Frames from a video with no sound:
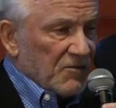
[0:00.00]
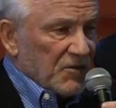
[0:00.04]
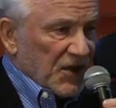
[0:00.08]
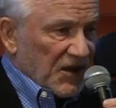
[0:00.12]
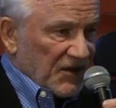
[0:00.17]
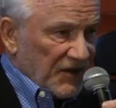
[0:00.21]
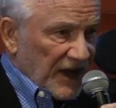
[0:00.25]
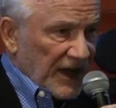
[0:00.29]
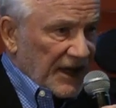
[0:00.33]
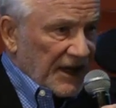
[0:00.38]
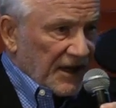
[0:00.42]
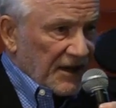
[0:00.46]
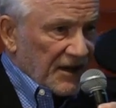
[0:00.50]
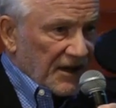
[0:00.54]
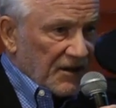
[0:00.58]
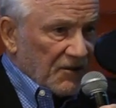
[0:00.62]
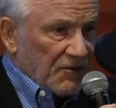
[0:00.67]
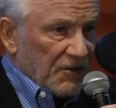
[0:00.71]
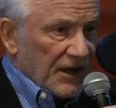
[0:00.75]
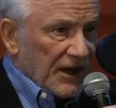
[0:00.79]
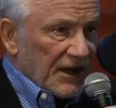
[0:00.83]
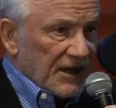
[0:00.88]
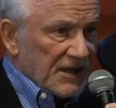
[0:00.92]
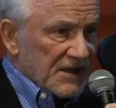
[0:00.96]
provide it in
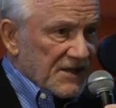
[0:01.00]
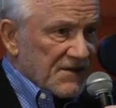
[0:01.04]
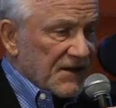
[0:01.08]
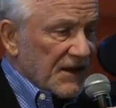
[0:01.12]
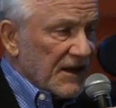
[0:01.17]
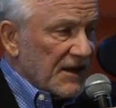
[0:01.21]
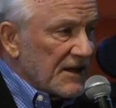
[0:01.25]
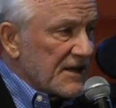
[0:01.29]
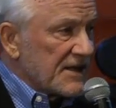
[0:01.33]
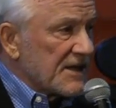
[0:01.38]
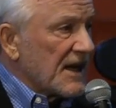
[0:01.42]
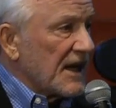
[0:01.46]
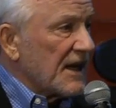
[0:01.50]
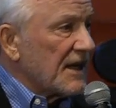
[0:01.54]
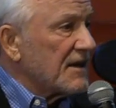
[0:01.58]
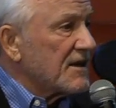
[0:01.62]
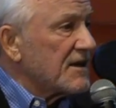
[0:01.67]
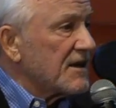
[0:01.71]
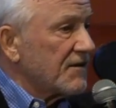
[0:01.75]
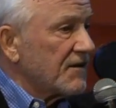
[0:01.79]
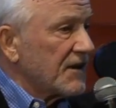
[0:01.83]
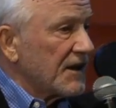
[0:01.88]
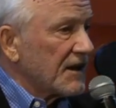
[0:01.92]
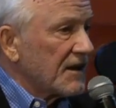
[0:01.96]
a way that's very
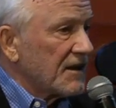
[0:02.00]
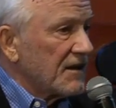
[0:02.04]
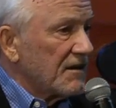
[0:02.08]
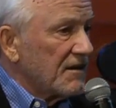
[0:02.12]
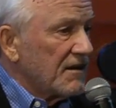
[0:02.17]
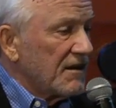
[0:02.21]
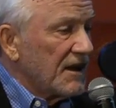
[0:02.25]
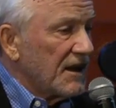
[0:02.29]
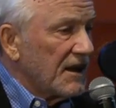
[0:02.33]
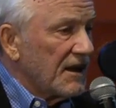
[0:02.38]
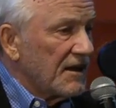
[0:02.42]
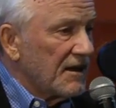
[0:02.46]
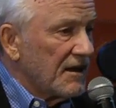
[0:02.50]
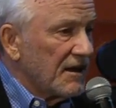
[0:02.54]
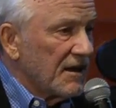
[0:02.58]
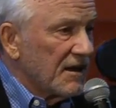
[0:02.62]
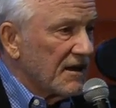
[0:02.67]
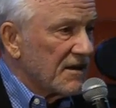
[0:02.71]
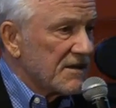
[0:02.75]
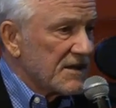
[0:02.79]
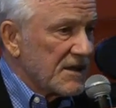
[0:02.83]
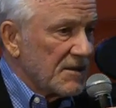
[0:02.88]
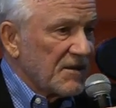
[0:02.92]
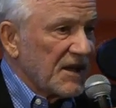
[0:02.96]
scientific and
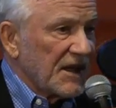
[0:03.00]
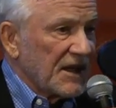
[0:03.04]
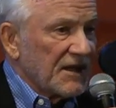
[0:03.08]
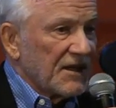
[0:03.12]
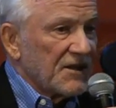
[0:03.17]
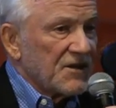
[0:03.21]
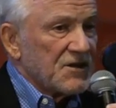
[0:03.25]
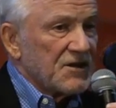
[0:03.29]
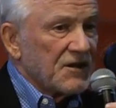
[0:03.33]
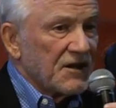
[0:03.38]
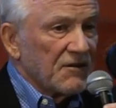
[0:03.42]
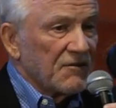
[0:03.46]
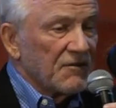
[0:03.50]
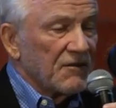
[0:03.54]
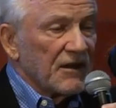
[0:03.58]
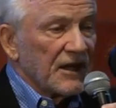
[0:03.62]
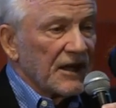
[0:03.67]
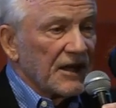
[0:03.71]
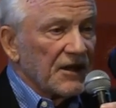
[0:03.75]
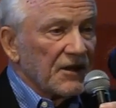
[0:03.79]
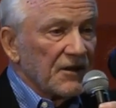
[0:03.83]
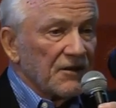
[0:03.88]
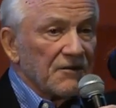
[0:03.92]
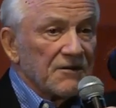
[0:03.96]
something that you can
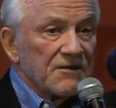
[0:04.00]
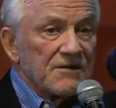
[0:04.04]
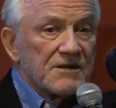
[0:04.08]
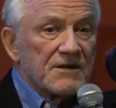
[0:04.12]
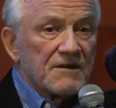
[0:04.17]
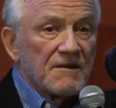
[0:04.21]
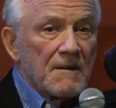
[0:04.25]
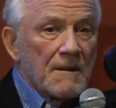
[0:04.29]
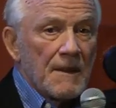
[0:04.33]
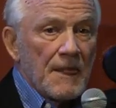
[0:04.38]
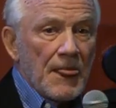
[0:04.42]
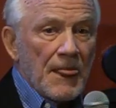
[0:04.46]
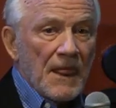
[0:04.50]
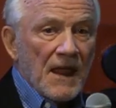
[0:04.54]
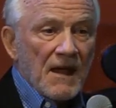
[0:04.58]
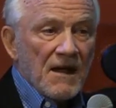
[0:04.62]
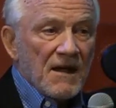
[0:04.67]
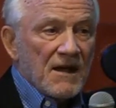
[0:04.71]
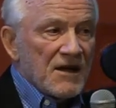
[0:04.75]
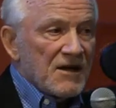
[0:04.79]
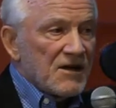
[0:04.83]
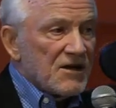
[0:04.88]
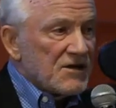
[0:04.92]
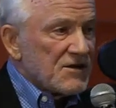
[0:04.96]
really use.
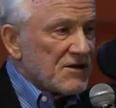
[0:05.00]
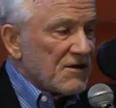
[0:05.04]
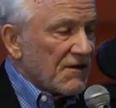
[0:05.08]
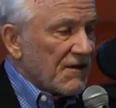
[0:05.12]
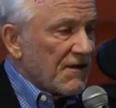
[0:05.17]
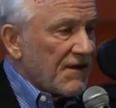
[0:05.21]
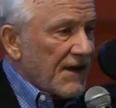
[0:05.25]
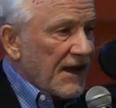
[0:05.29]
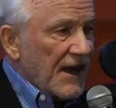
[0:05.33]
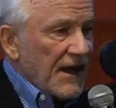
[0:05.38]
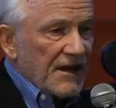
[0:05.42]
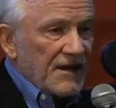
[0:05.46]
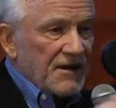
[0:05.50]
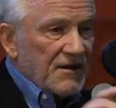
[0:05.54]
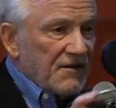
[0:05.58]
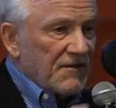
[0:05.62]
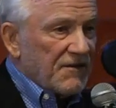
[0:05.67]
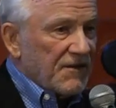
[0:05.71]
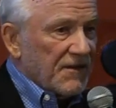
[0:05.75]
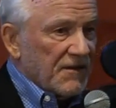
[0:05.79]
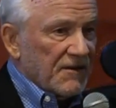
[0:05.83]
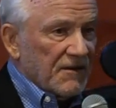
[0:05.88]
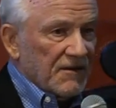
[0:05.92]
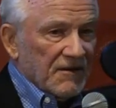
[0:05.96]
So thank you
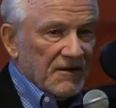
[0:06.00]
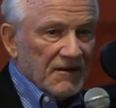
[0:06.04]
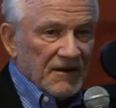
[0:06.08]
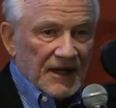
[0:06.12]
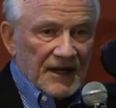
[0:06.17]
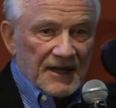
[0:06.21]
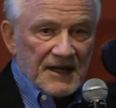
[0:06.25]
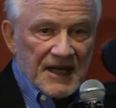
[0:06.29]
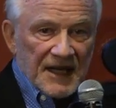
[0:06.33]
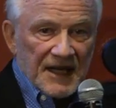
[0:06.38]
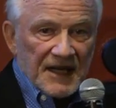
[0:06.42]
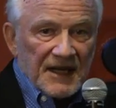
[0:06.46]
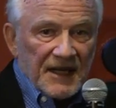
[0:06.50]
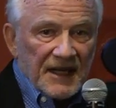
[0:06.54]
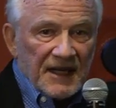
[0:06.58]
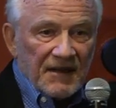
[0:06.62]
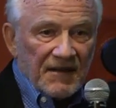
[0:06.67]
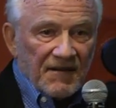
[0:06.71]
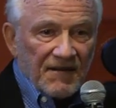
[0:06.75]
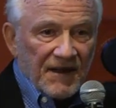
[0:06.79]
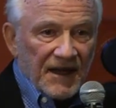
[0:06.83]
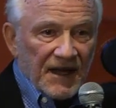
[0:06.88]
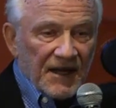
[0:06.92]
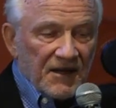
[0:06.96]
for
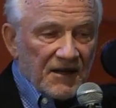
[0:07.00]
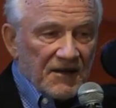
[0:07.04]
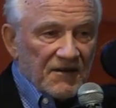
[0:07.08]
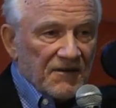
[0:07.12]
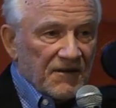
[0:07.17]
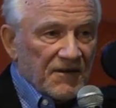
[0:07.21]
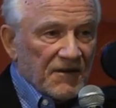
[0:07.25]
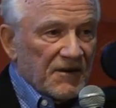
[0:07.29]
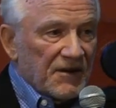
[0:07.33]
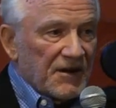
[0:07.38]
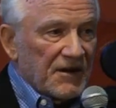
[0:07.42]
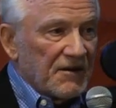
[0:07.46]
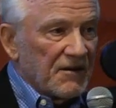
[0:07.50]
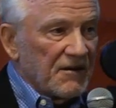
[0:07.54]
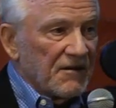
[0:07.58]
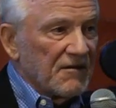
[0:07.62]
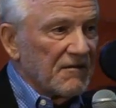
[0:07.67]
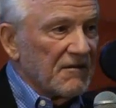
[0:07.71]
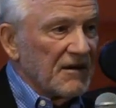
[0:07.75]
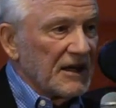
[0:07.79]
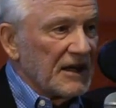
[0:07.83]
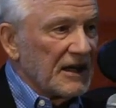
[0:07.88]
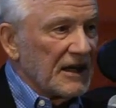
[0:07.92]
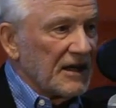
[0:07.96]
attending. Thank you for
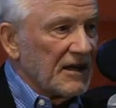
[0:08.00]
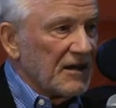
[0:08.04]
your